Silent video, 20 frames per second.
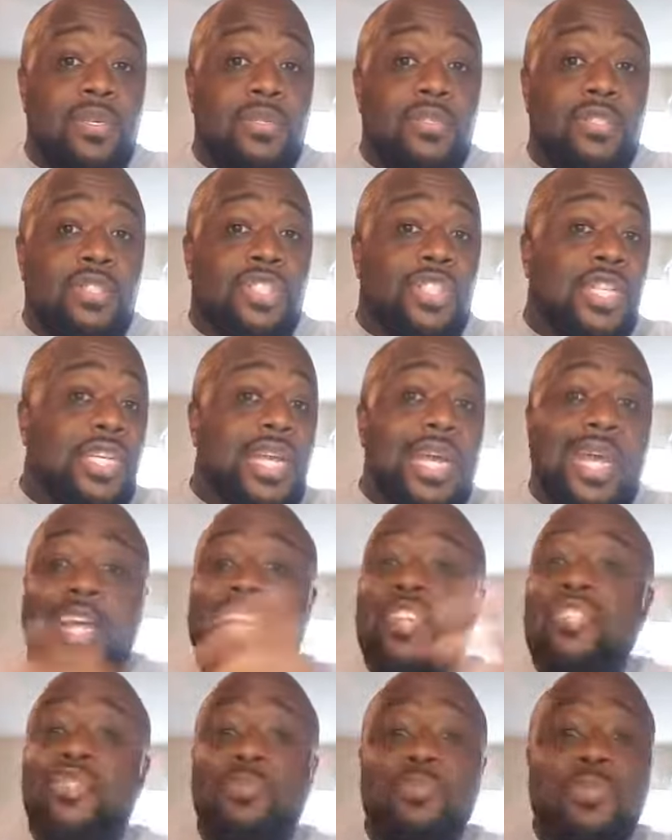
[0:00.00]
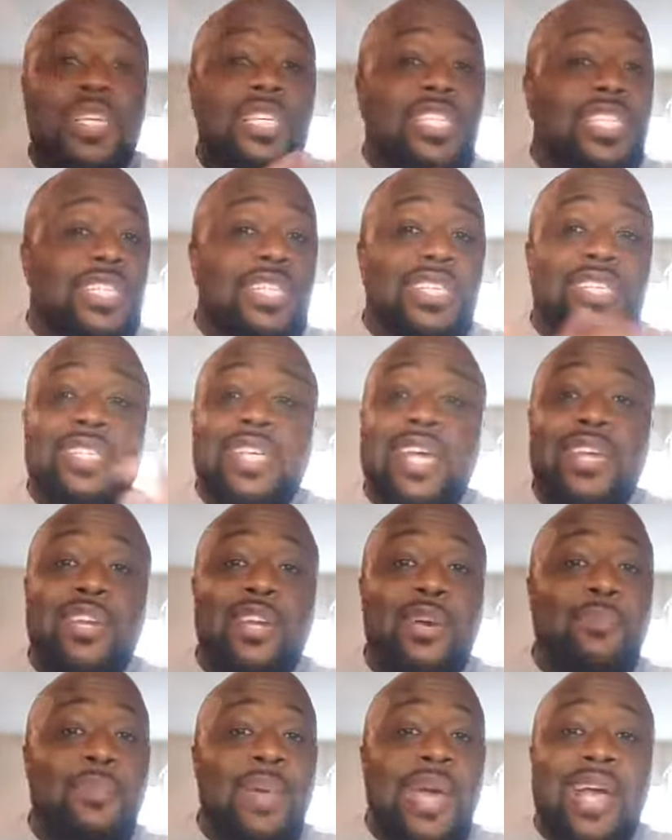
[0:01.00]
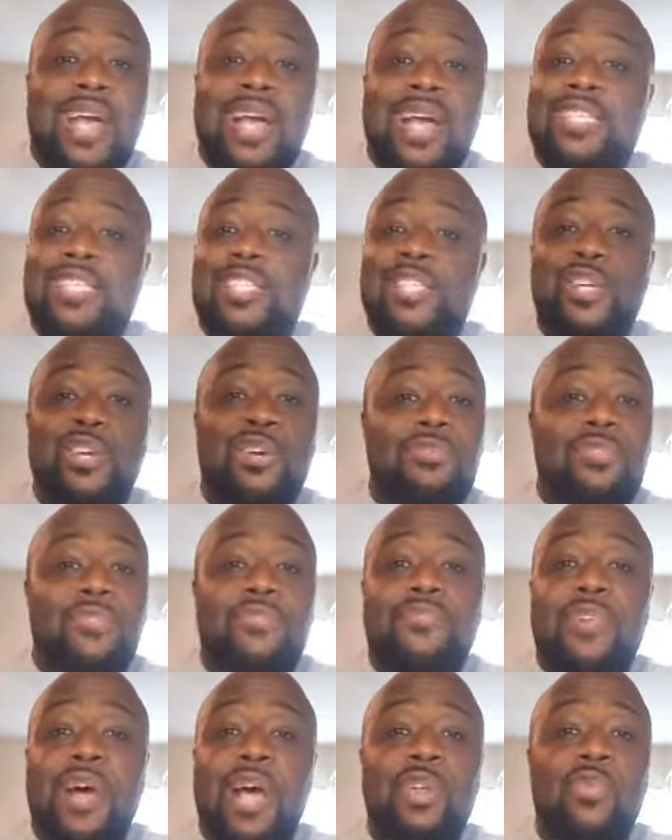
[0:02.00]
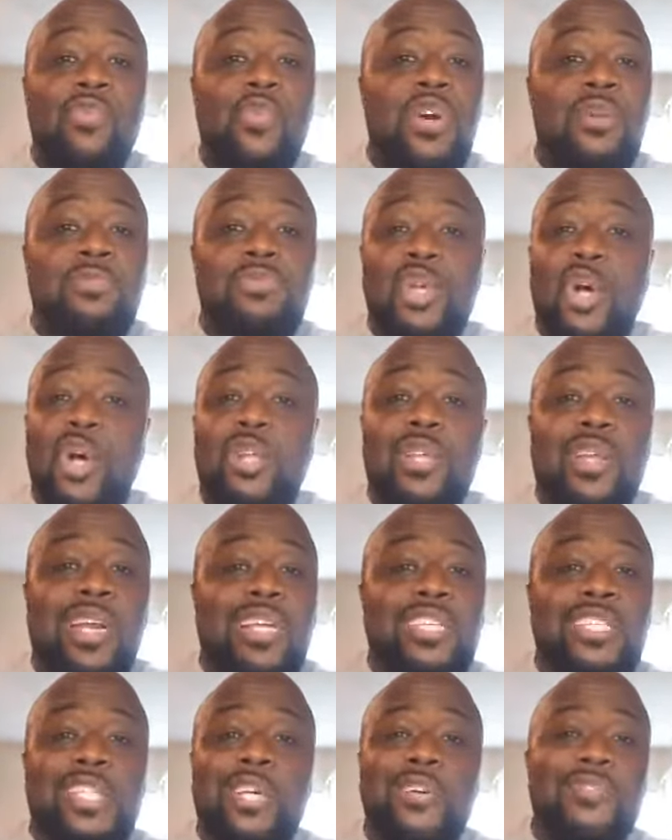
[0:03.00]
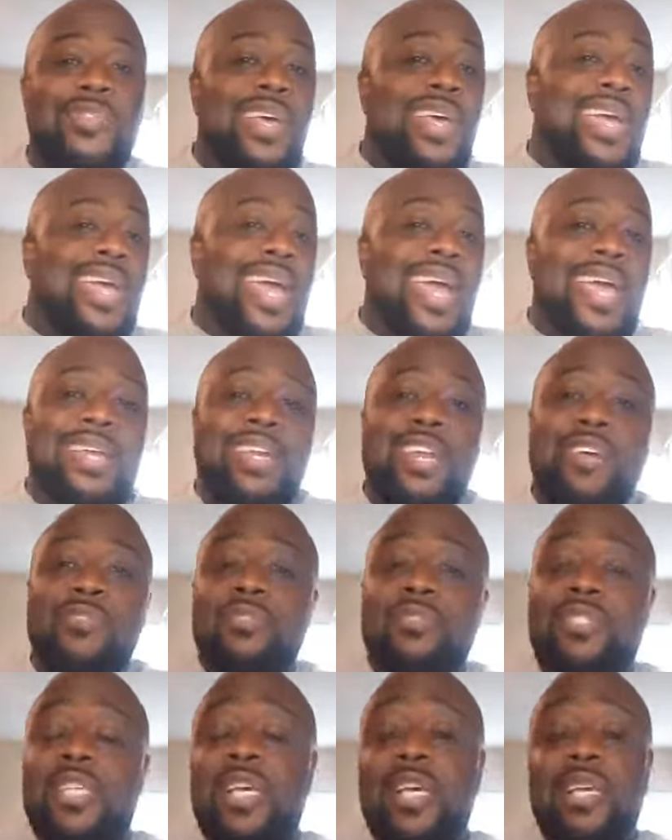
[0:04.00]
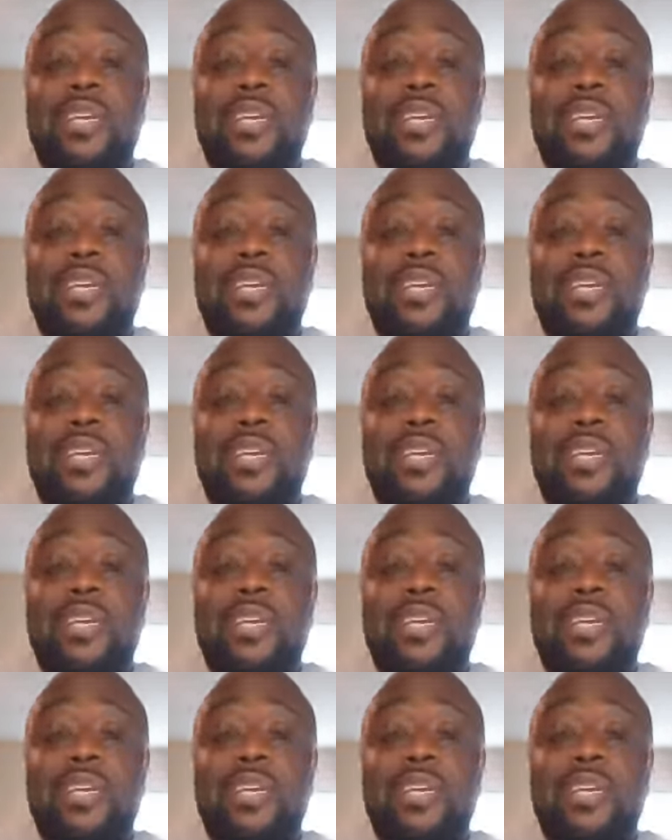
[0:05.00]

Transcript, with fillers: She didn't answer me. She didn't say nothing back. I sent up some follow-ups, all of that stuff, and never said